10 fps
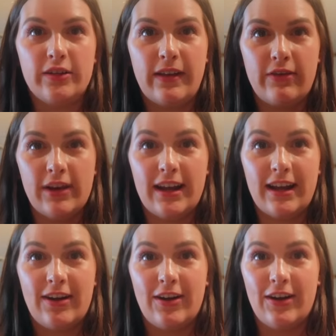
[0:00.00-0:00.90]
favorite
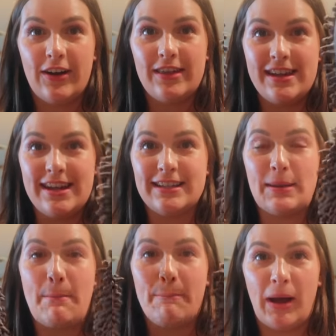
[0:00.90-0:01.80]
are these
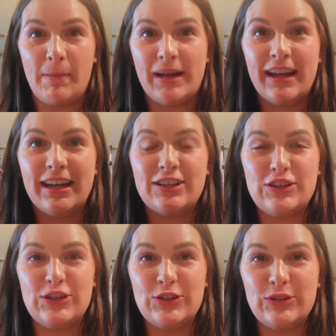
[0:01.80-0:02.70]
mopping
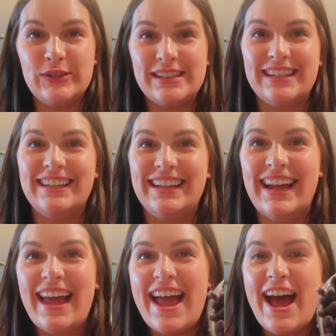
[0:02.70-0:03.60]
shoes.
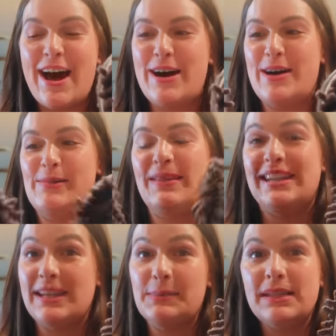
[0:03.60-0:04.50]

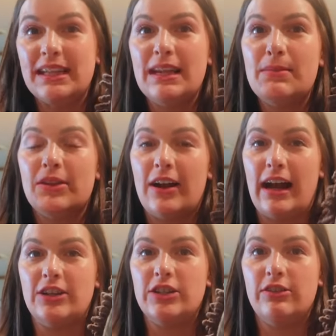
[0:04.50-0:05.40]
They seem silly, but they're
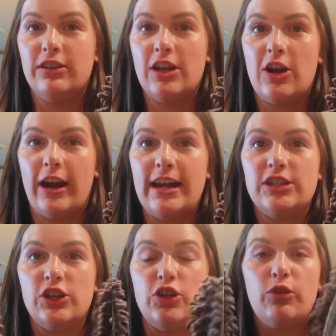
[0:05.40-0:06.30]
actually really
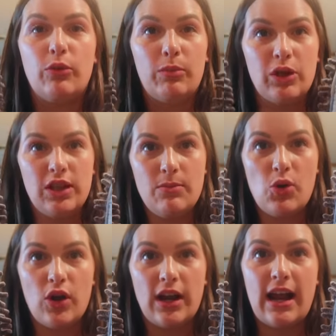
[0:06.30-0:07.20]
great. So you put
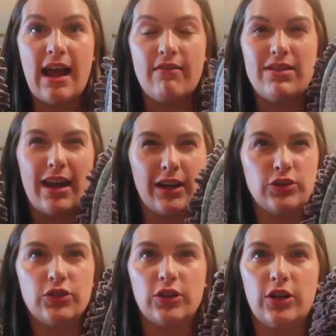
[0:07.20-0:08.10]
them on. I have the
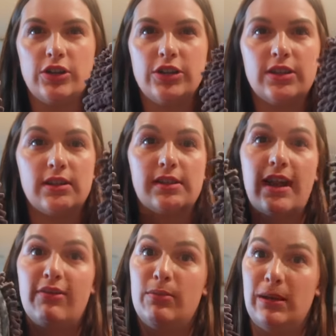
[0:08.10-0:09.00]
extra larges because I
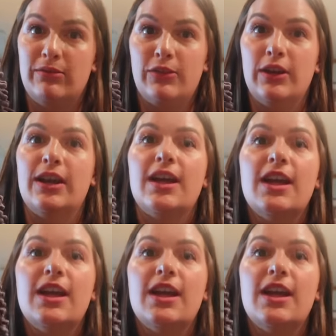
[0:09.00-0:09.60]
have a big foot.